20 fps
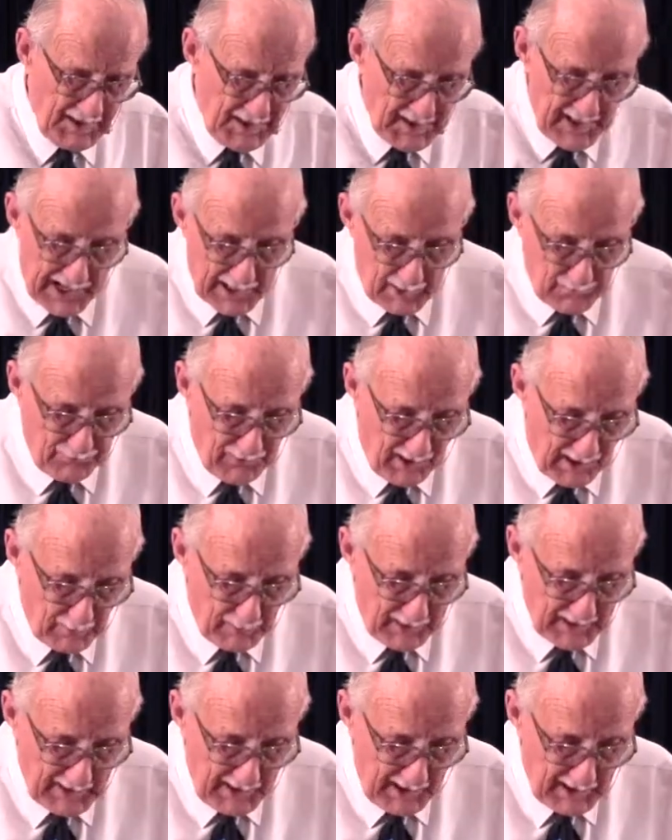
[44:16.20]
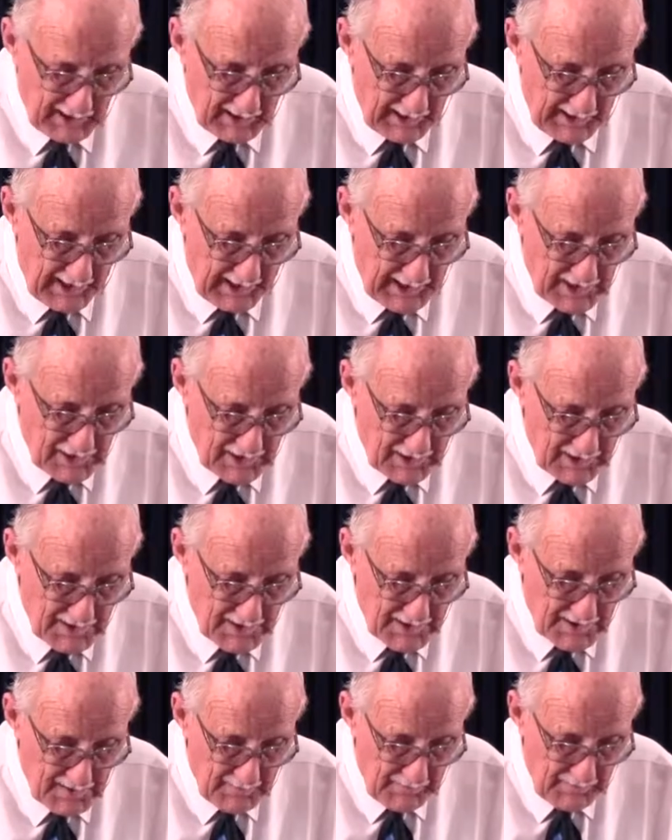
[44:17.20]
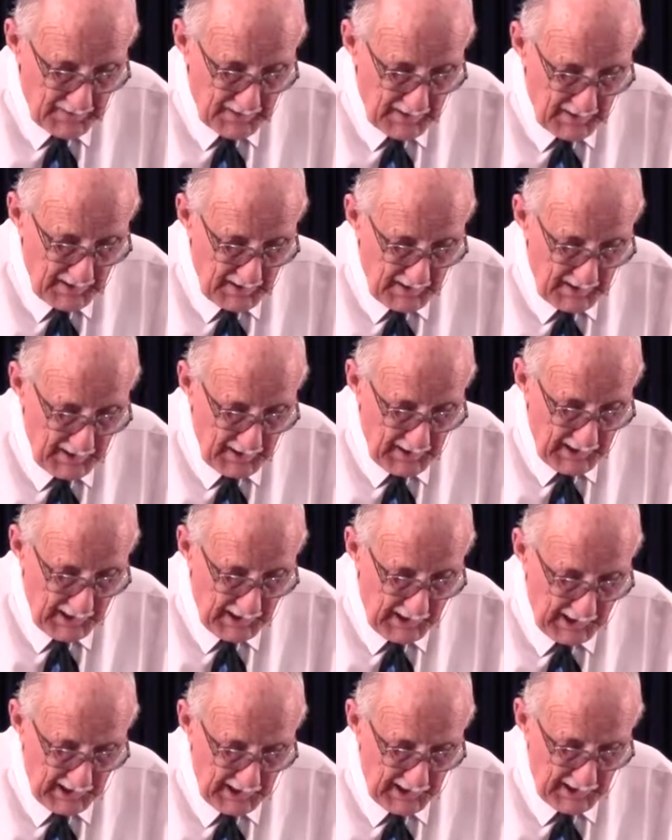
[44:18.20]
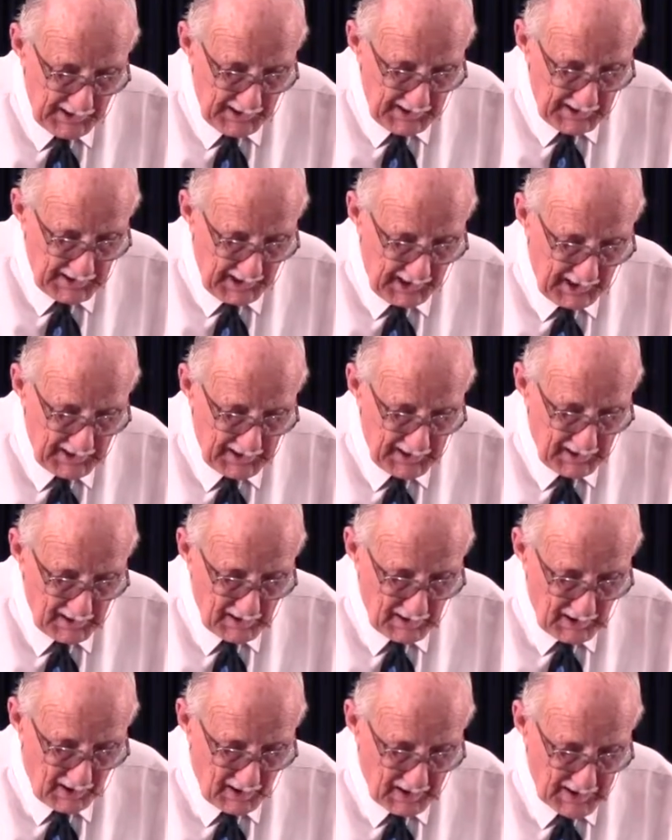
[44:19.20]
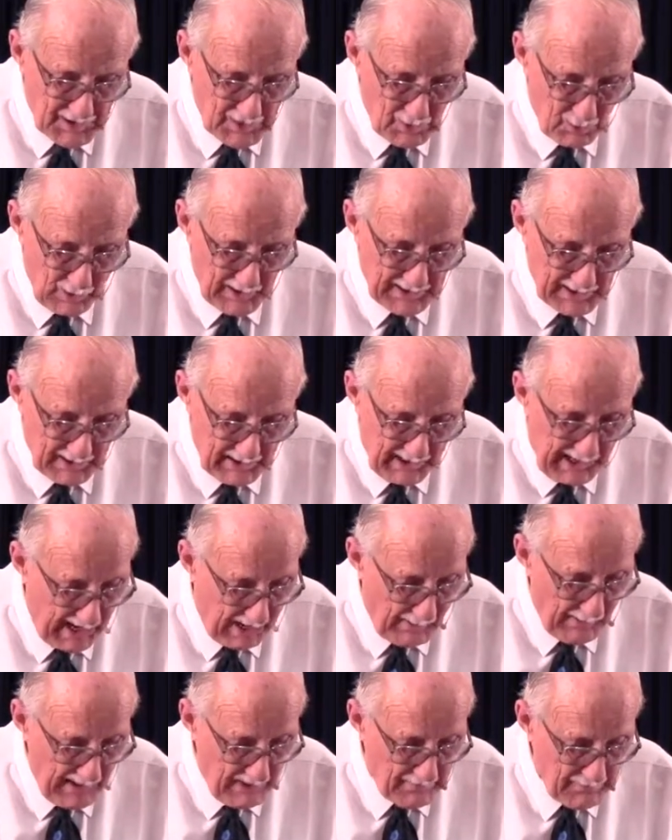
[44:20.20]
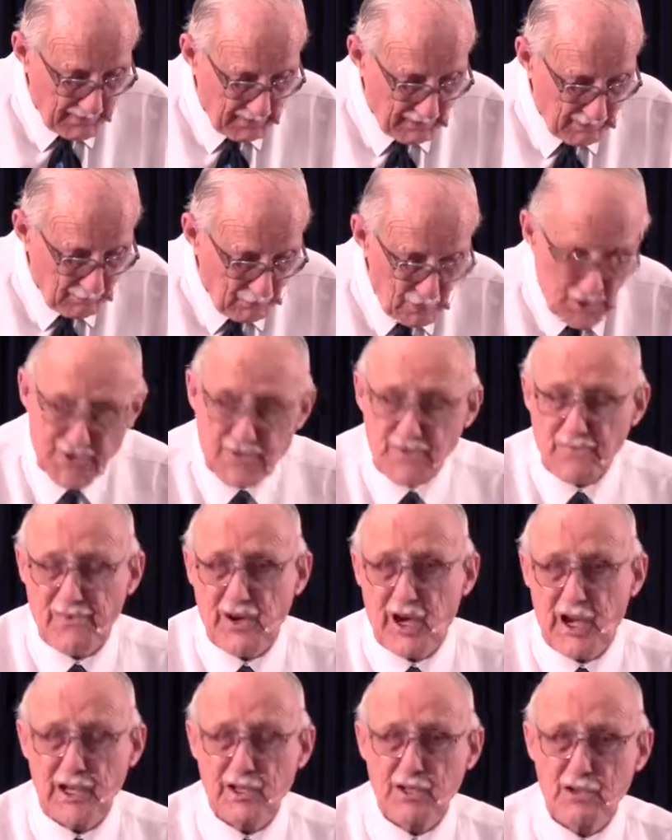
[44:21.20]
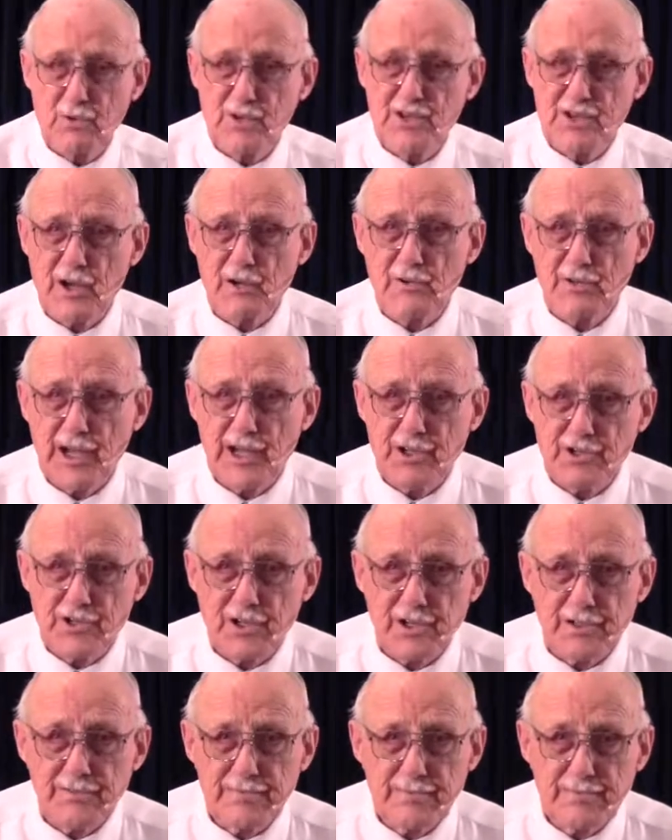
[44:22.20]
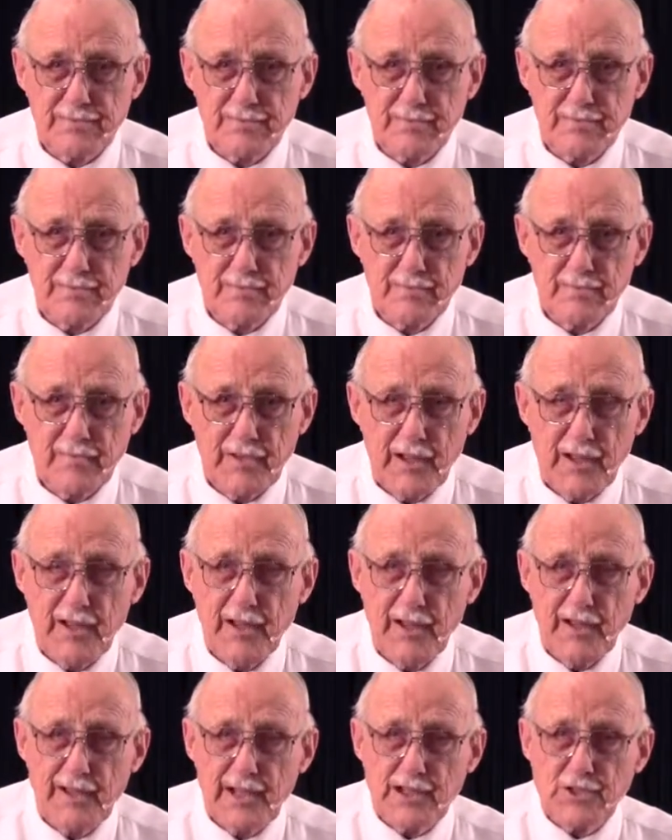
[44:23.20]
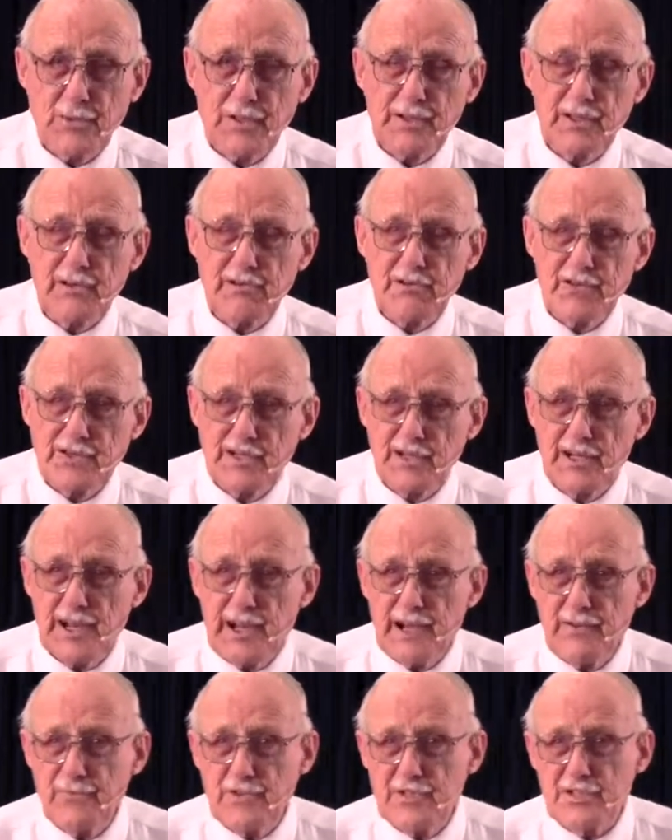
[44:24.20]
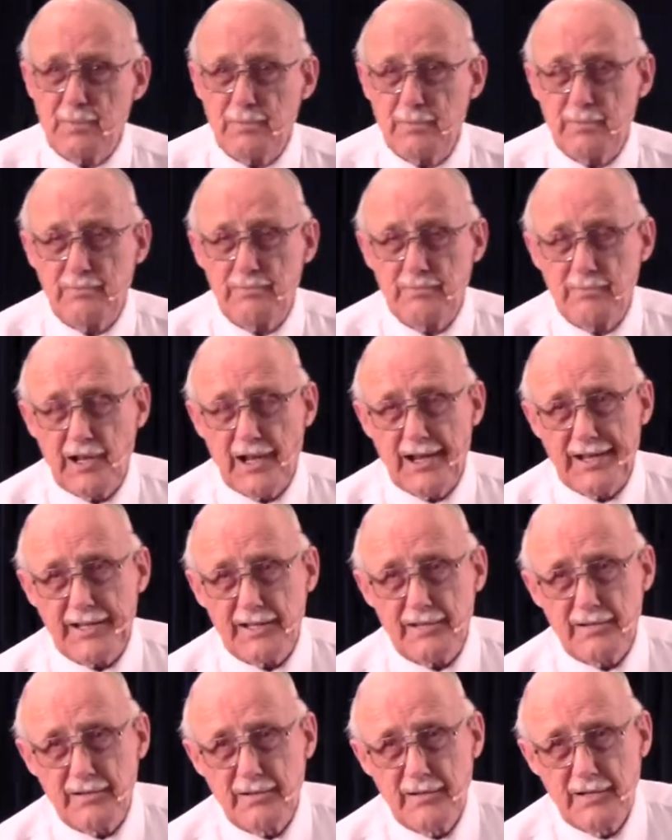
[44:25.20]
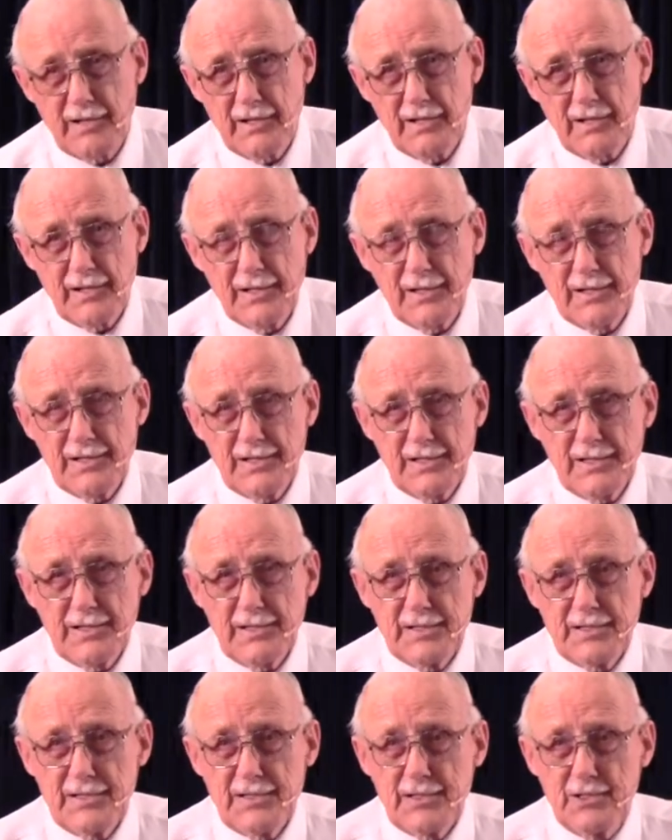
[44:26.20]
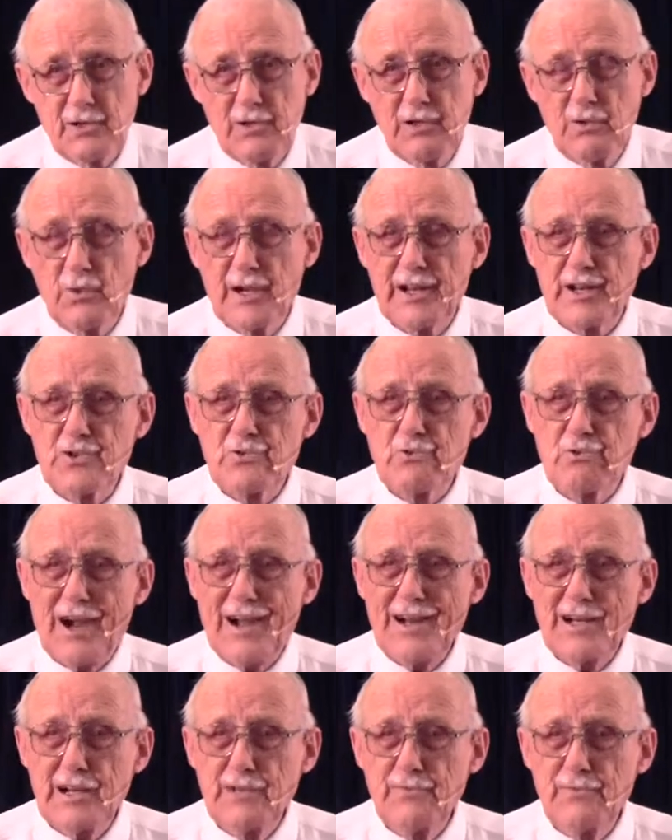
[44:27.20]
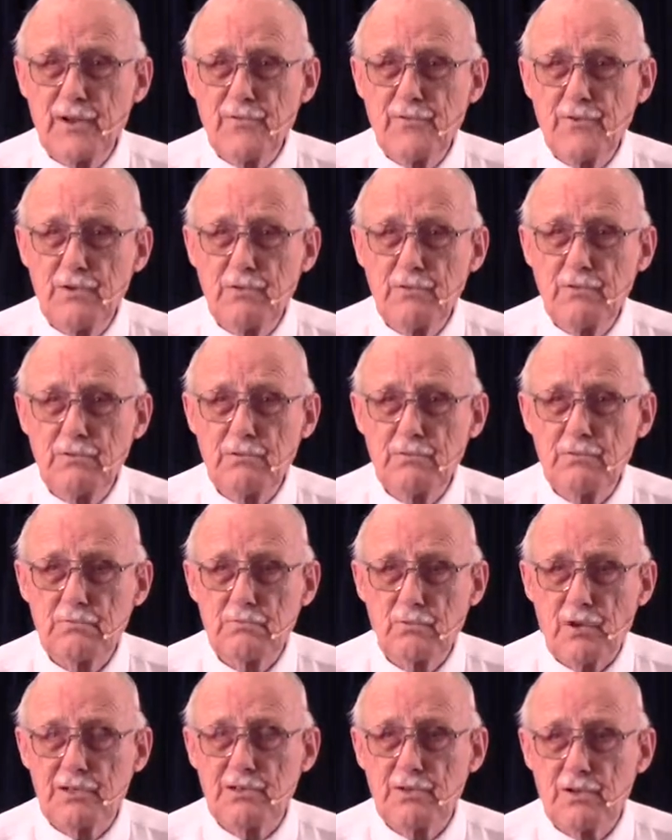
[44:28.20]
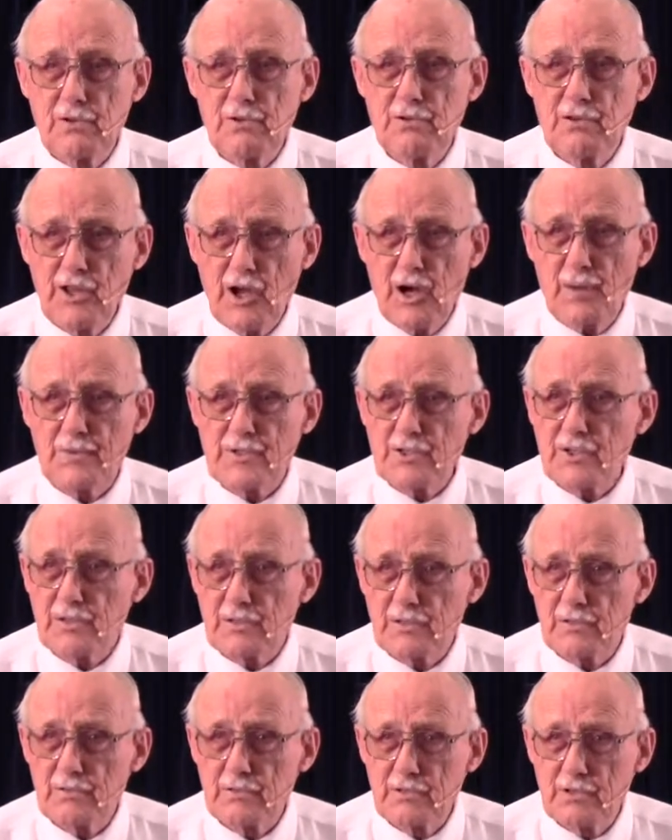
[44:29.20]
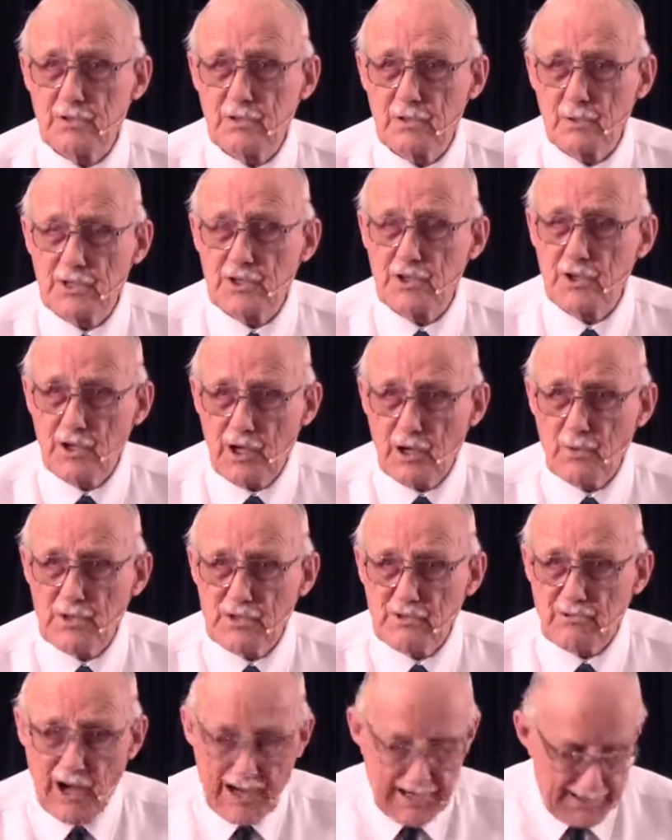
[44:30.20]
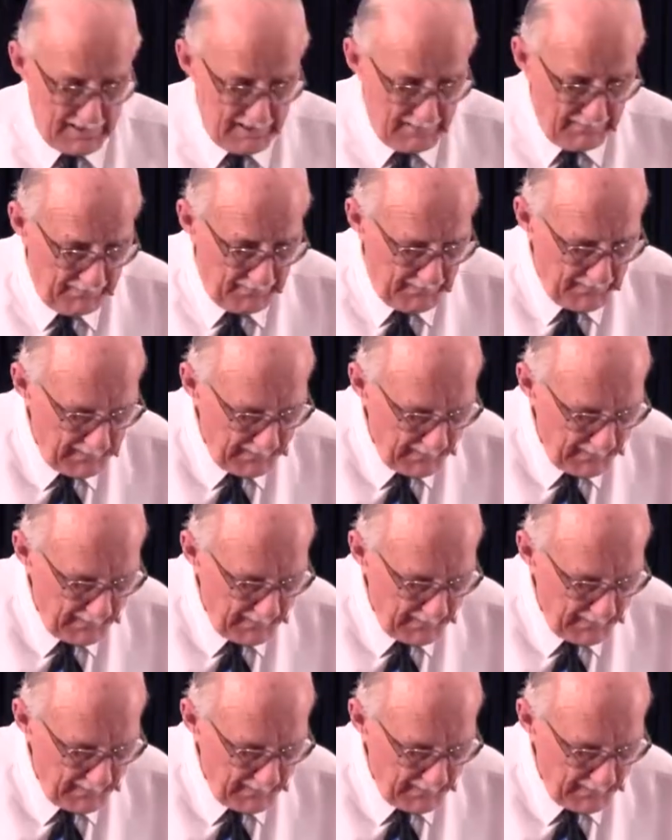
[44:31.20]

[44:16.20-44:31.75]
Instead of following the inclinations, he did God's will, however crucifying to his own nature. That's what the Christian life is like. Doing what is right, even if you want to do the opposite. You do what you know is right.